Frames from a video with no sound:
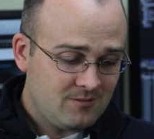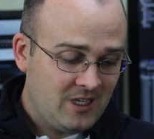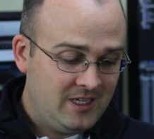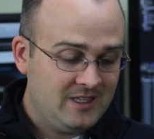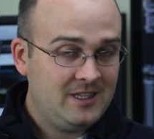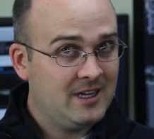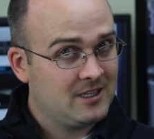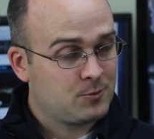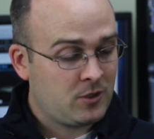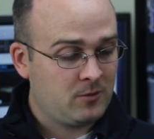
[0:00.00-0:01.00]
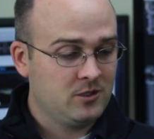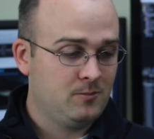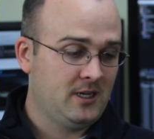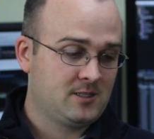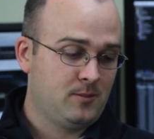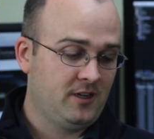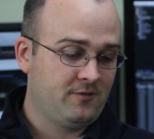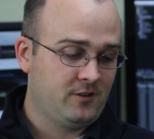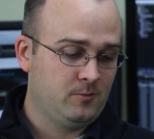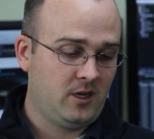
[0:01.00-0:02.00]
in the end, it's probably the best bang
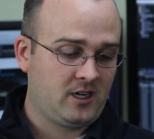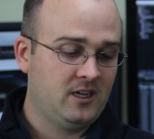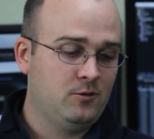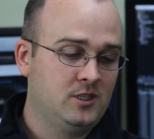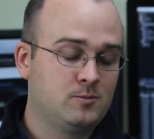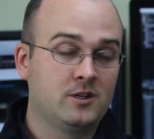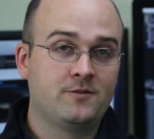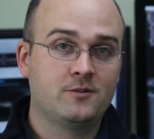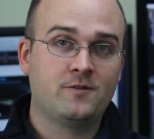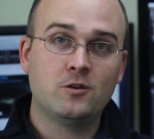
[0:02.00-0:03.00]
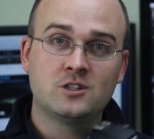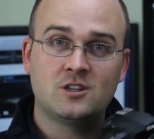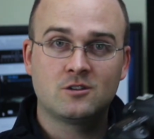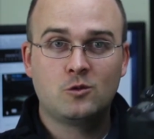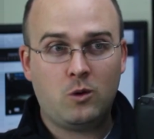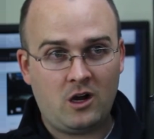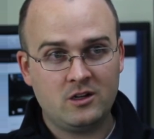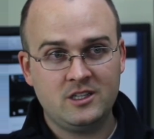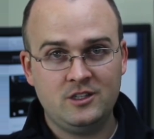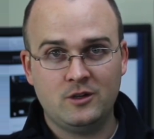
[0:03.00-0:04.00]
for your buck anyways. But if you're focused on
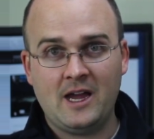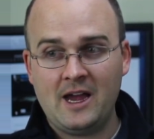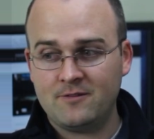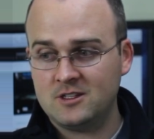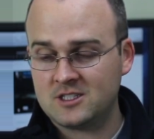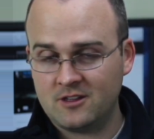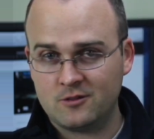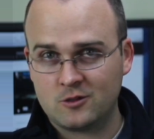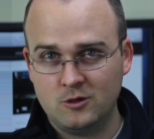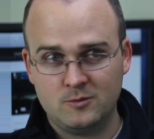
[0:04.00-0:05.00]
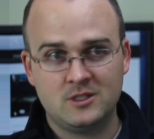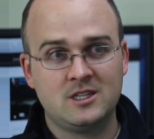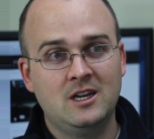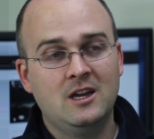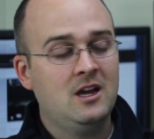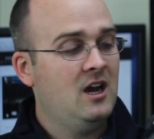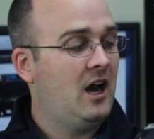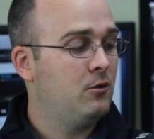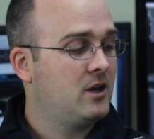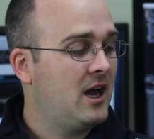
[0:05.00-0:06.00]
quality, you have this other equipment,
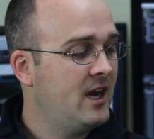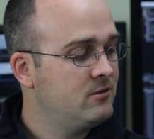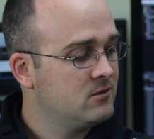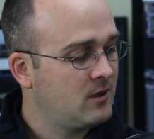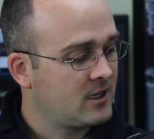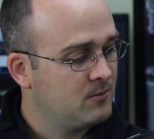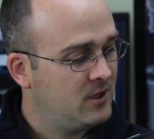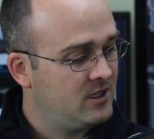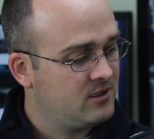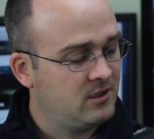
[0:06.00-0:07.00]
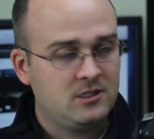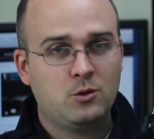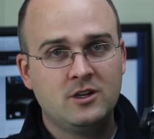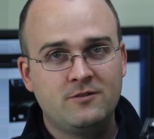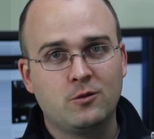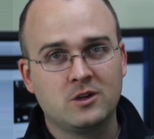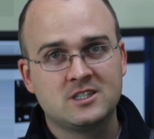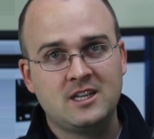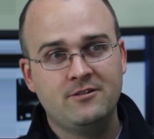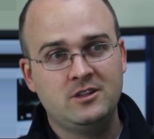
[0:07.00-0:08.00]
I would highly recommend the
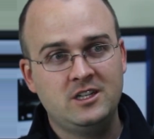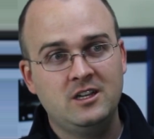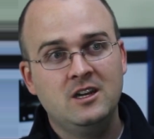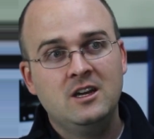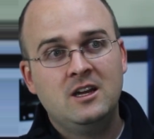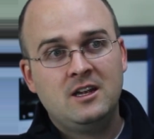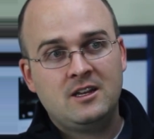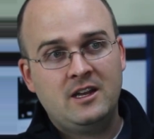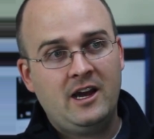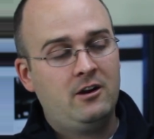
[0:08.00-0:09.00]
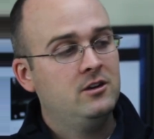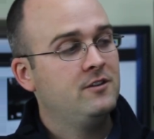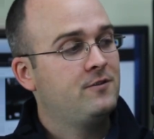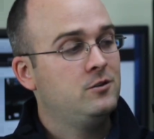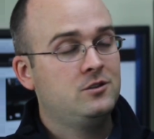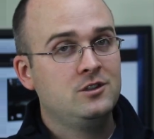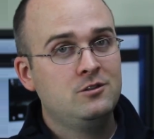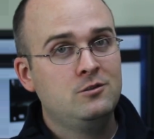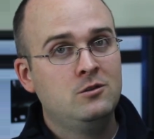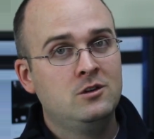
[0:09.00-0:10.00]
24-70. Now, if you
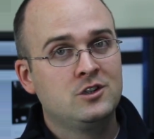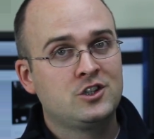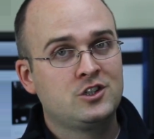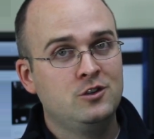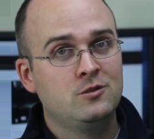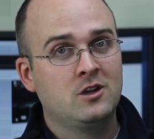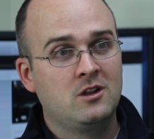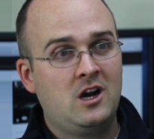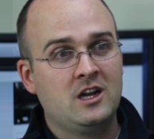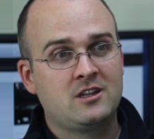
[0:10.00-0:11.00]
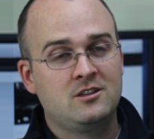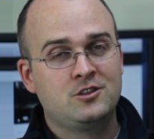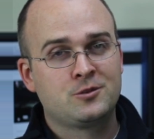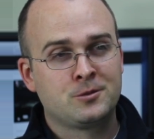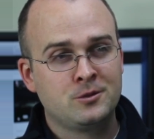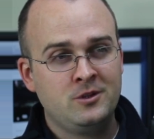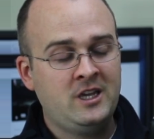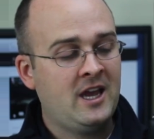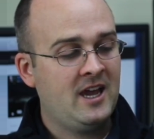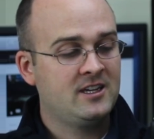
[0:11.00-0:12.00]
do shoot a lot truly
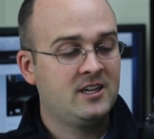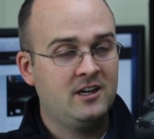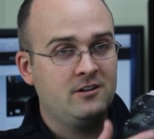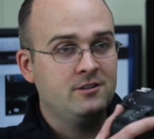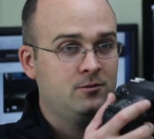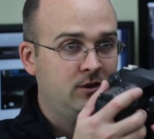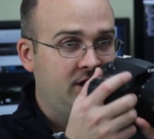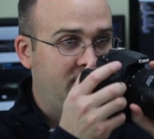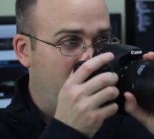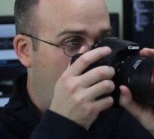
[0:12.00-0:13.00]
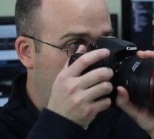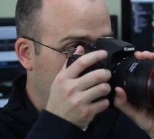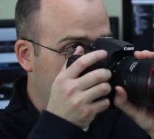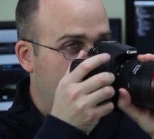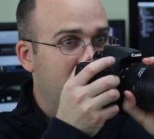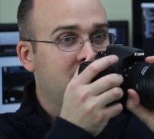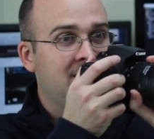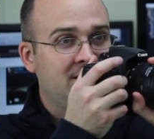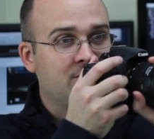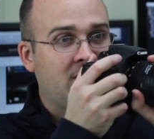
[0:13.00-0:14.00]
handheld, meaning you're holding it in your